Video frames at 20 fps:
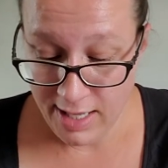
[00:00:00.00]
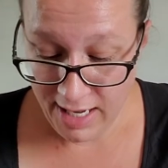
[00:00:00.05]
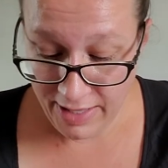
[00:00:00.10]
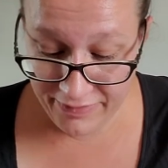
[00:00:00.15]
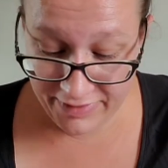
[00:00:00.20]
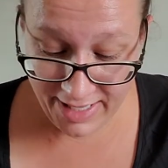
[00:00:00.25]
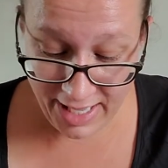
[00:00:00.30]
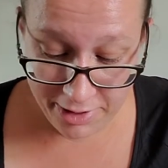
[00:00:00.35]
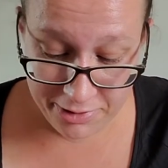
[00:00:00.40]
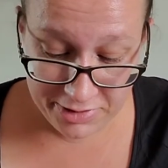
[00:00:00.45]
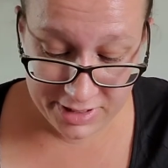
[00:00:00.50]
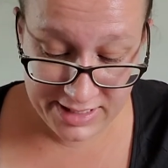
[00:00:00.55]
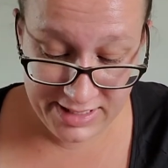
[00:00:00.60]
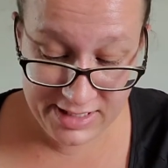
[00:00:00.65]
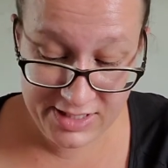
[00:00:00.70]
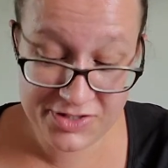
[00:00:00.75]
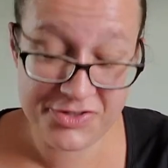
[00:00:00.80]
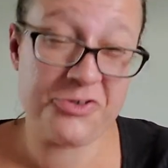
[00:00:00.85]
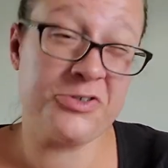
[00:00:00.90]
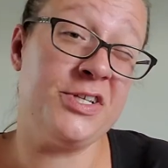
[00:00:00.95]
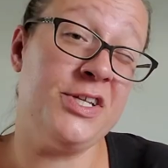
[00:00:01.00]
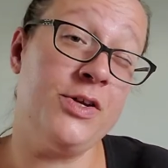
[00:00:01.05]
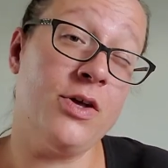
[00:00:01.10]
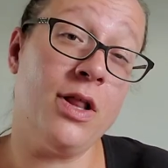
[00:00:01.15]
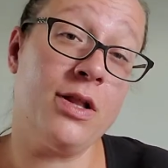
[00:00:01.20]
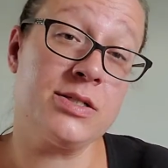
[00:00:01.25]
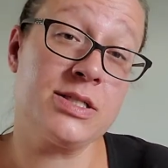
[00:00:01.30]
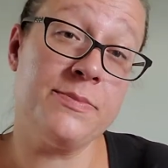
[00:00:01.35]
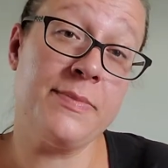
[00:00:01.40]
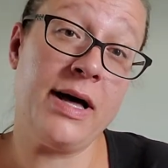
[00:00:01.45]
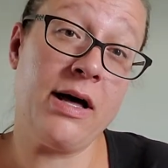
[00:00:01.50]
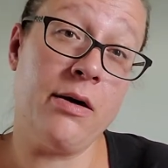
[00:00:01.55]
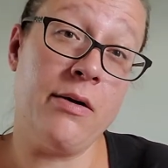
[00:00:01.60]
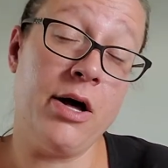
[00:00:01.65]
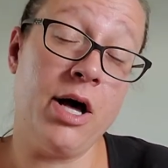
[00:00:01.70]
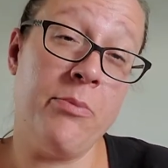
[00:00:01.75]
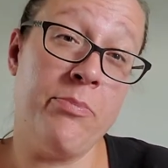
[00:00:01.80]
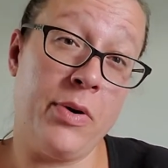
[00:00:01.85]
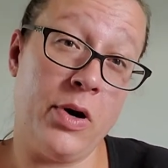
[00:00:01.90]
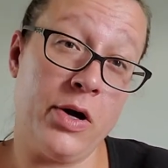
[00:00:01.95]
And the counter clean is $13 about
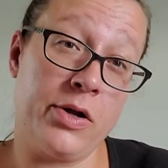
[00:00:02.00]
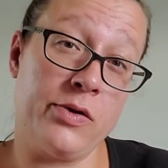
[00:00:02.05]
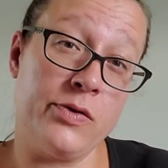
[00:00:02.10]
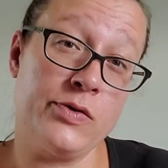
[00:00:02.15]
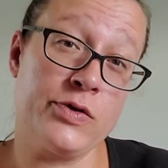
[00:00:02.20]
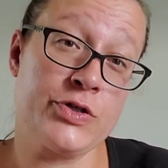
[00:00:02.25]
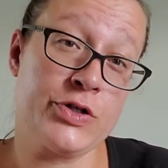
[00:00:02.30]
a bottle.